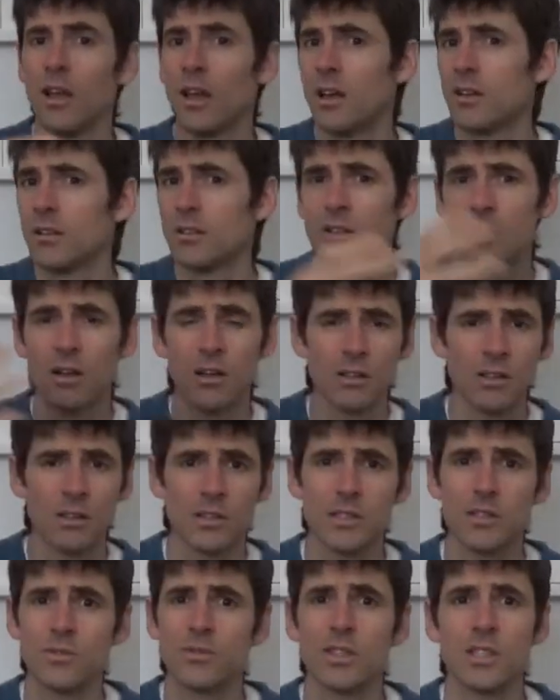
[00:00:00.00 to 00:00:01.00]
and
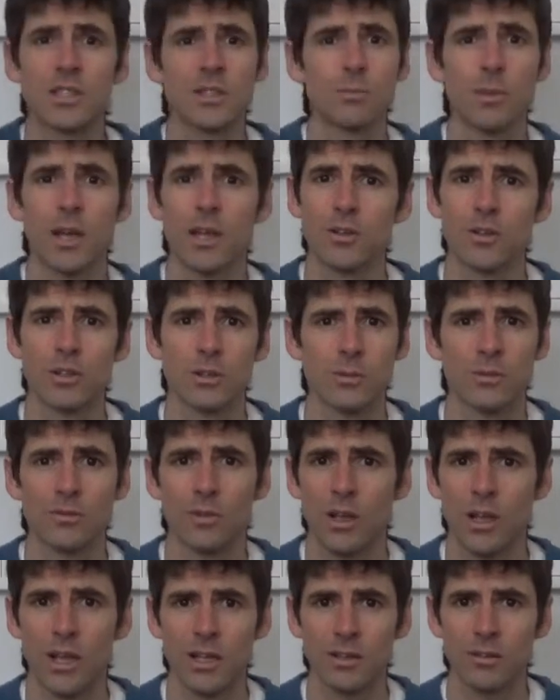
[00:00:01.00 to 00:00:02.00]
colours of the spectrum of
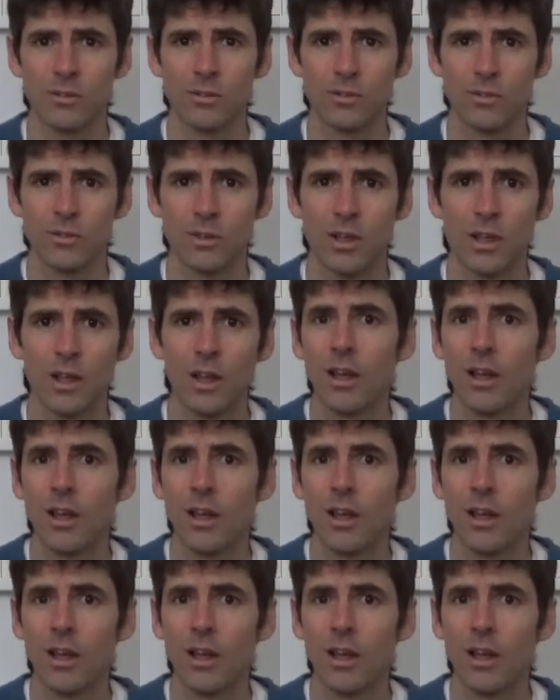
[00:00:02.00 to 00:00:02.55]
life.